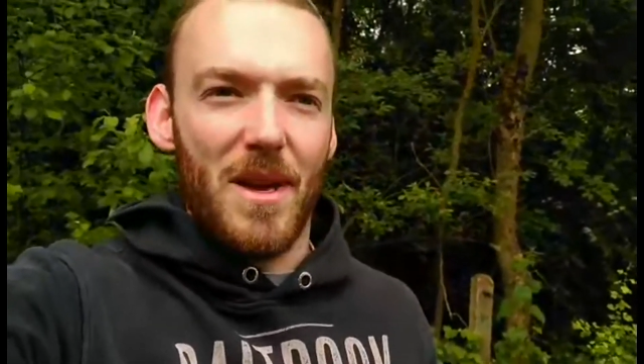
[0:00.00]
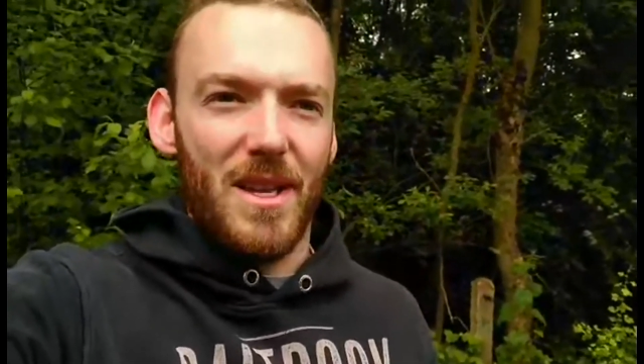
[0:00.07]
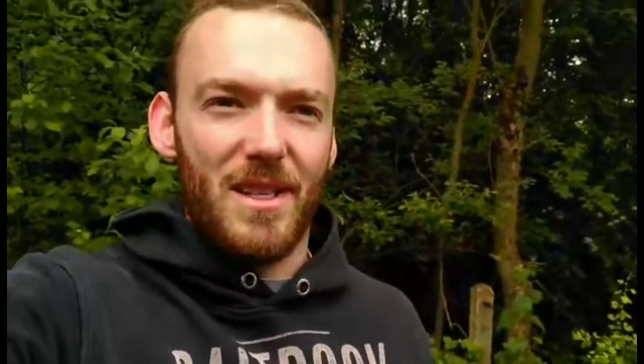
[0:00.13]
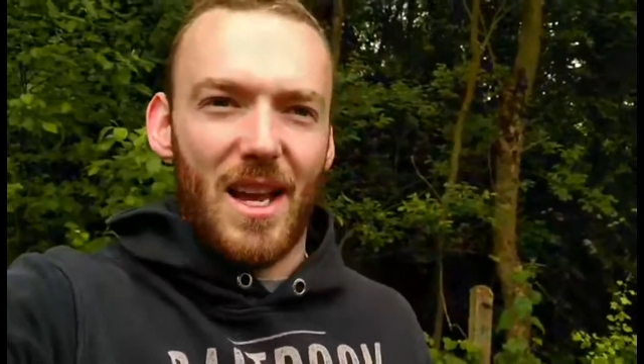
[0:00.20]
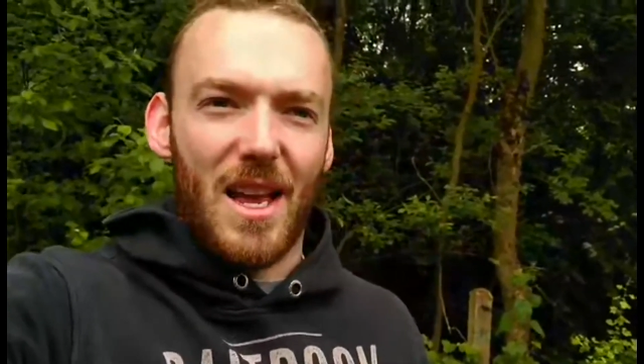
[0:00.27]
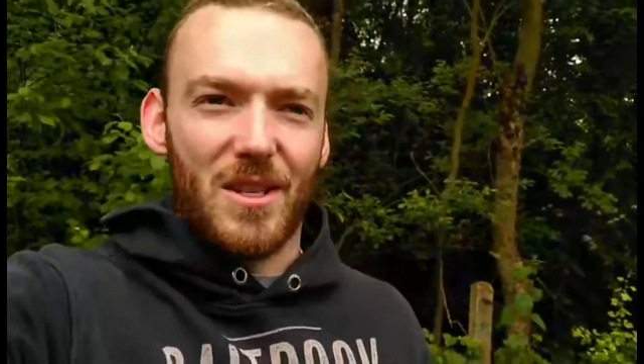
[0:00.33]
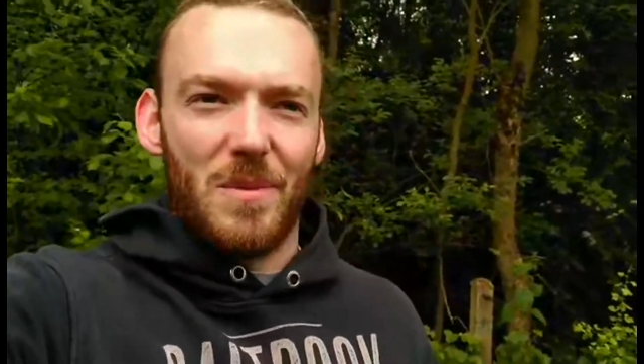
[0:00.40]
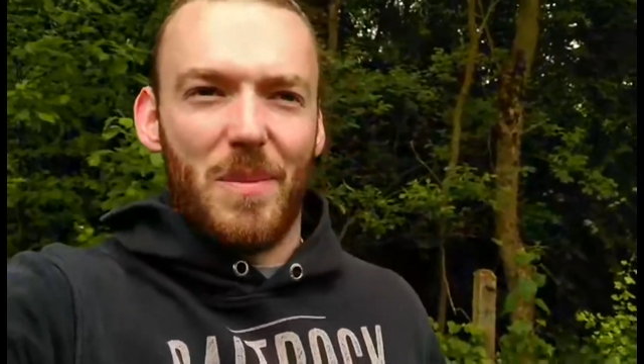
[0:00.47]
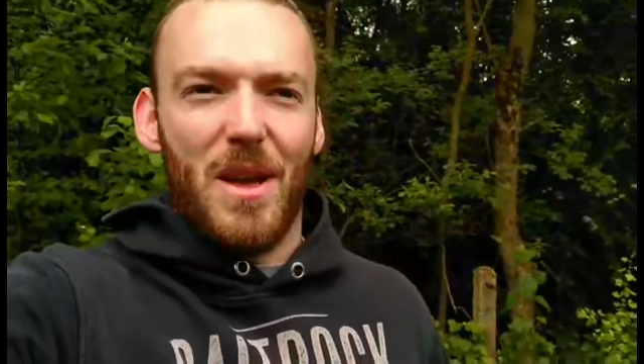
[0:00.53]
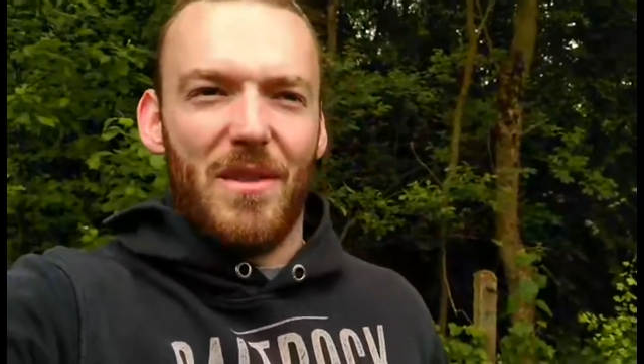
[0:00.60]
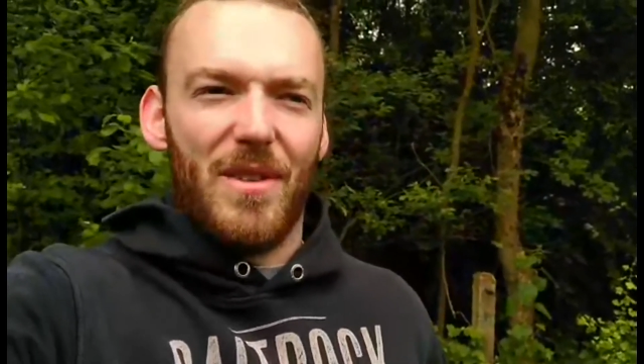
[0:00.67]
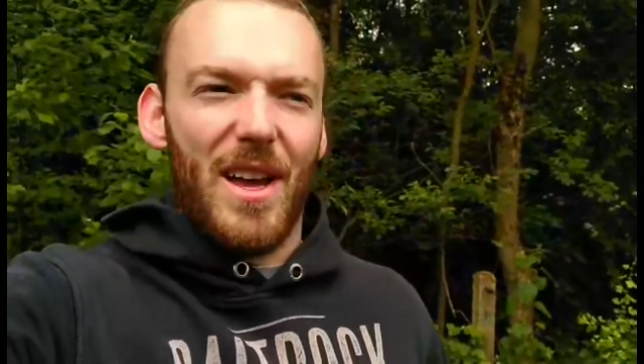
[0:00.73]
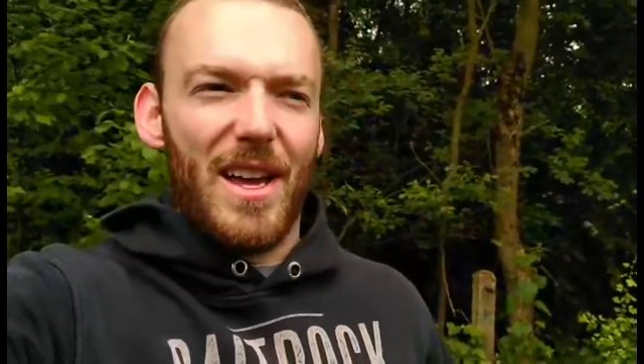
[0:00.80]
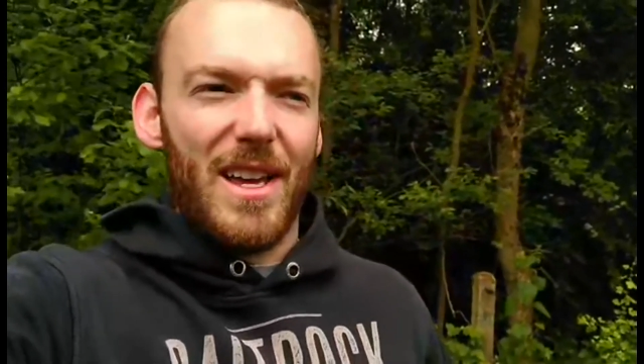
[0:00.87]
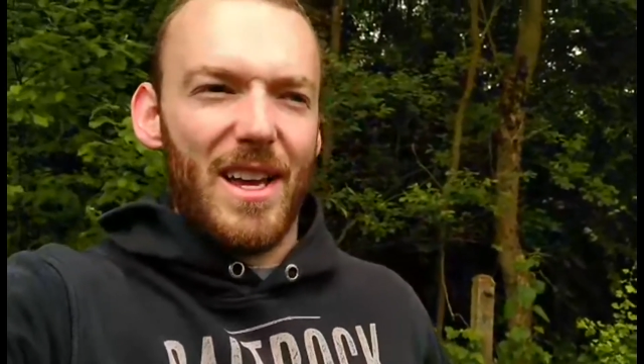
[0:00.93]
It has a bit
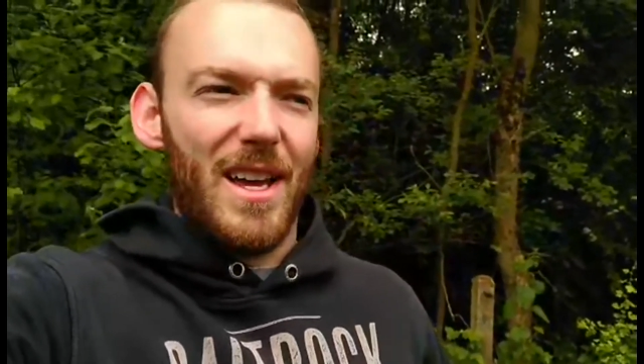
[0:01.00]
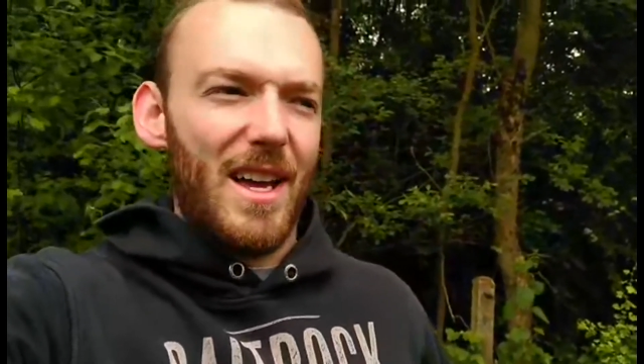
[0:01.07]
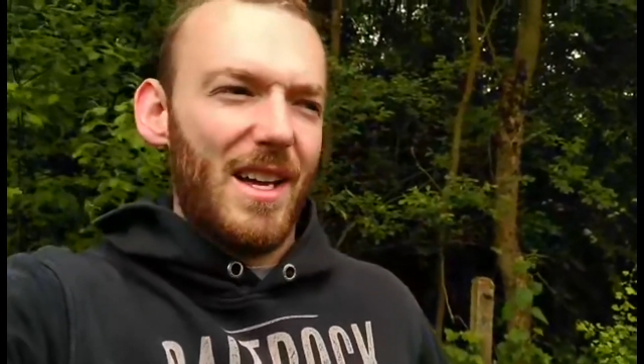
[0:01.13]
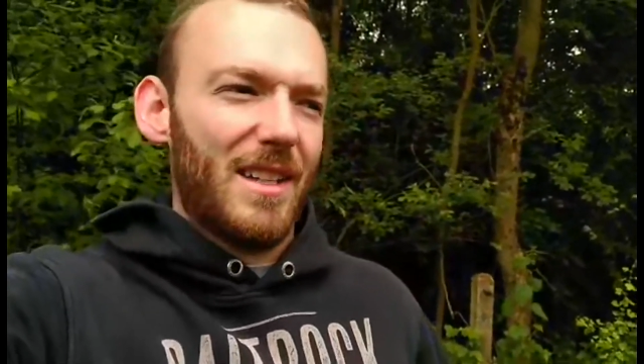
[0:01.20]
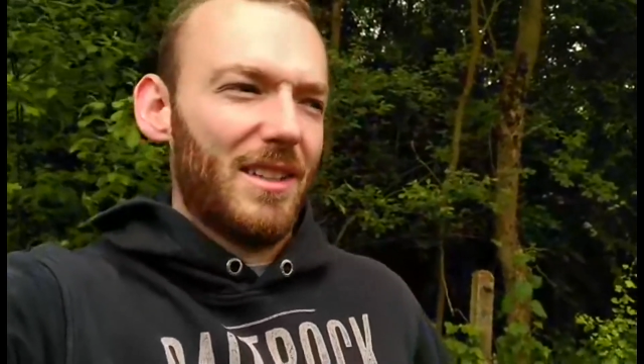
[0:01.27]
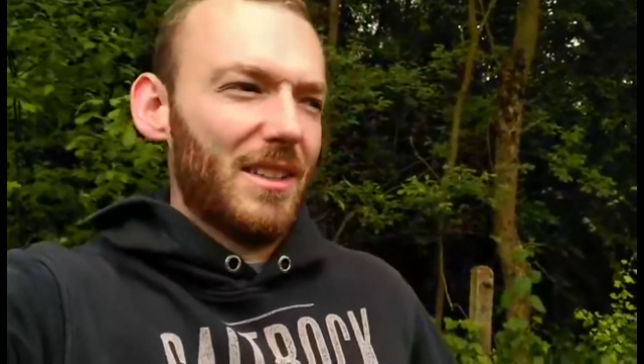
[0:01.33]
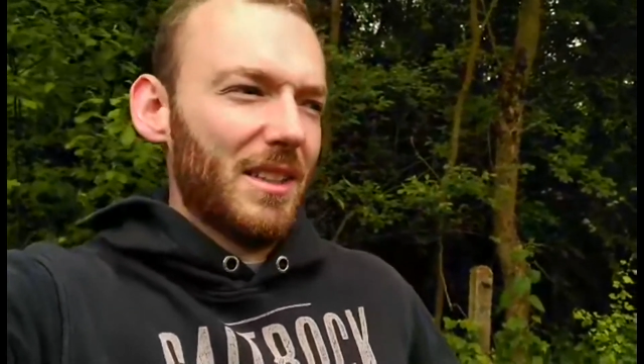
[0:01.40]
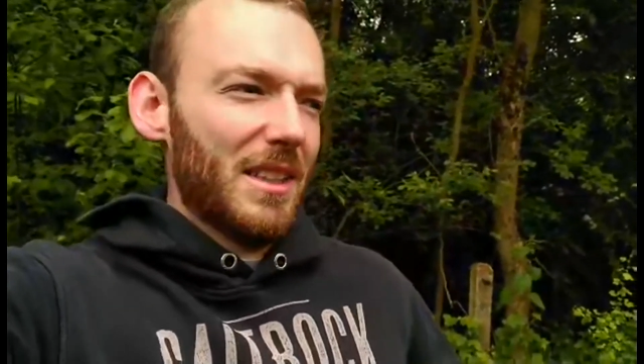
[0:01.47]
of a